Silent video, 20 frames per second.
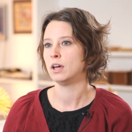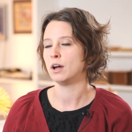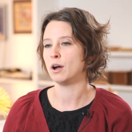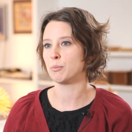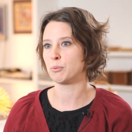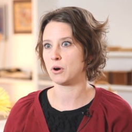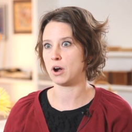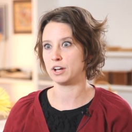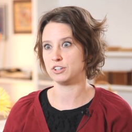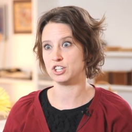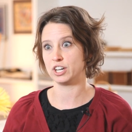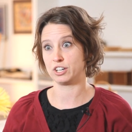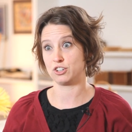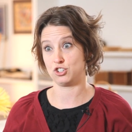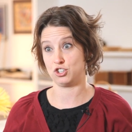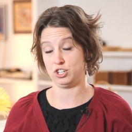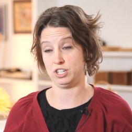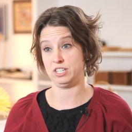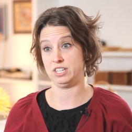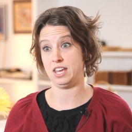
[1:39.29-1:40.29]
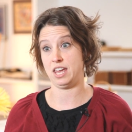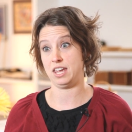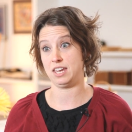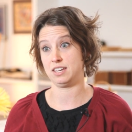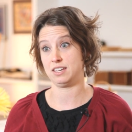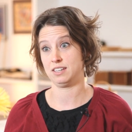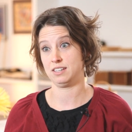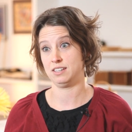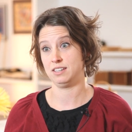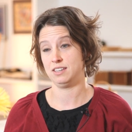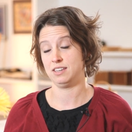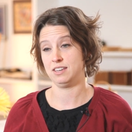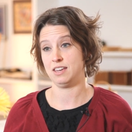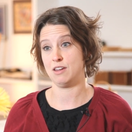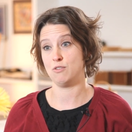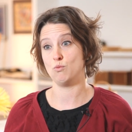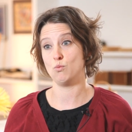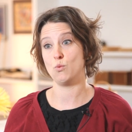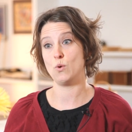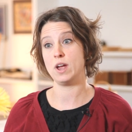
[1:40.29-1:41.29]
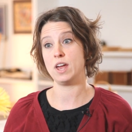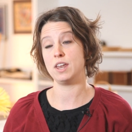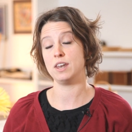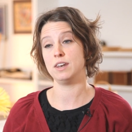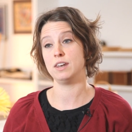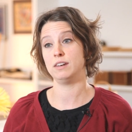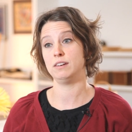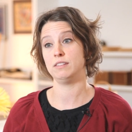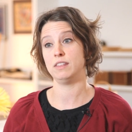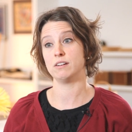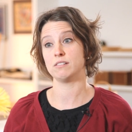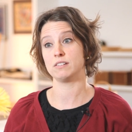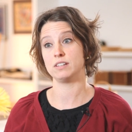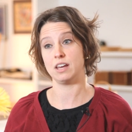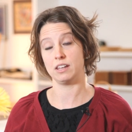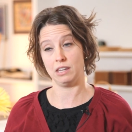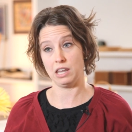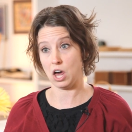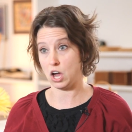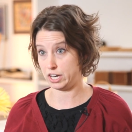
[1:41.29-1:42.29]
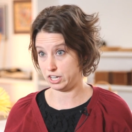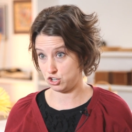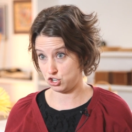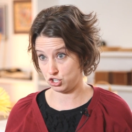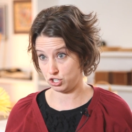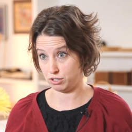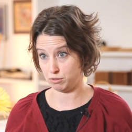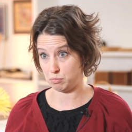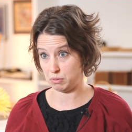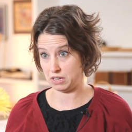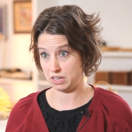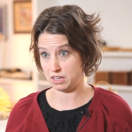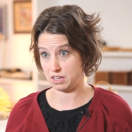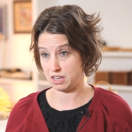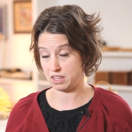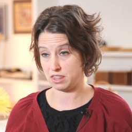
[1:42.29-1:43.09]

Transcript: a project should take and when their deadline should be.